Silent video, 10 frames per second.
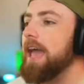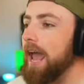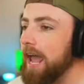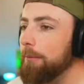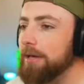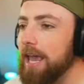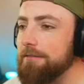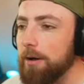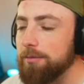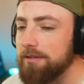And we
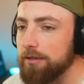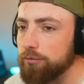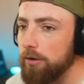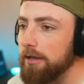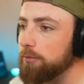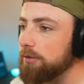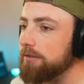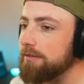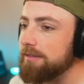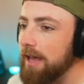gave up 6 runs, which
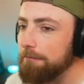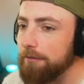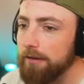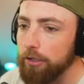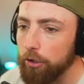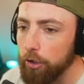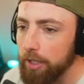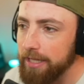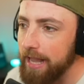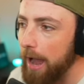is definitely
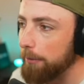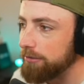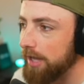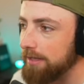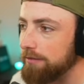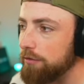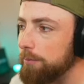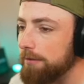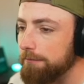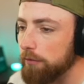hurting our chances to
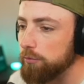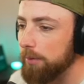be in first